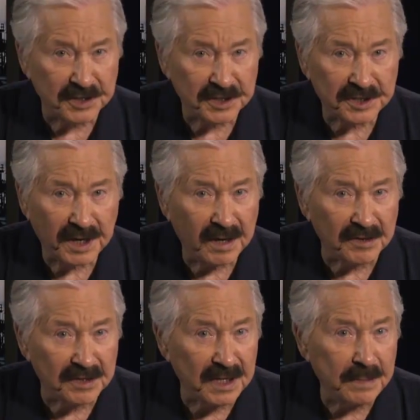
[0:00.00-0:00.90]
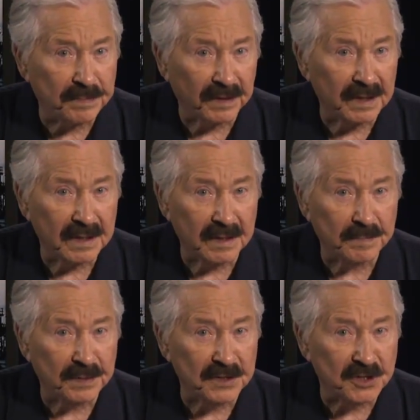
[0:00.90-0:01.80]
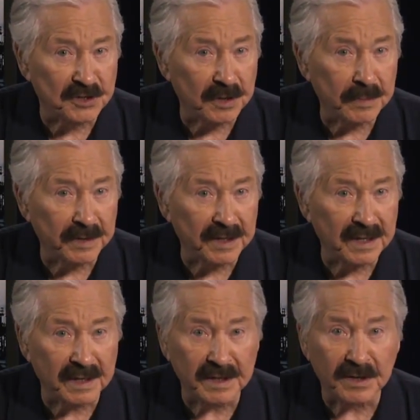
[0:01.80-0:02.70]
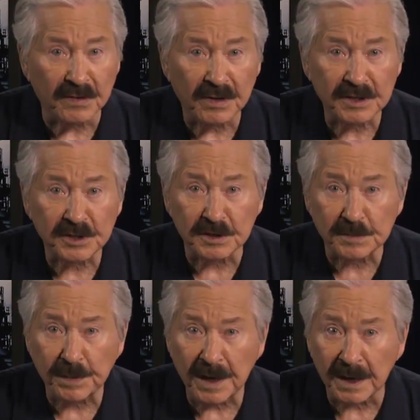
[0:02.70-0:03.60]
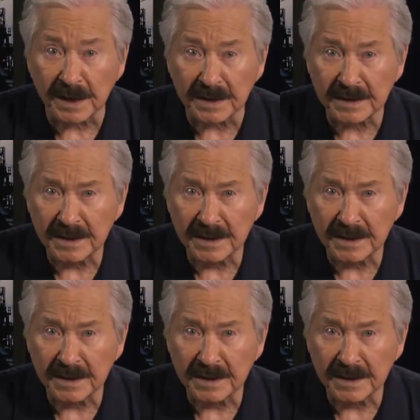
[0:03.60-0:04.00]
just how deeply it puts Germany into Russia's pocket.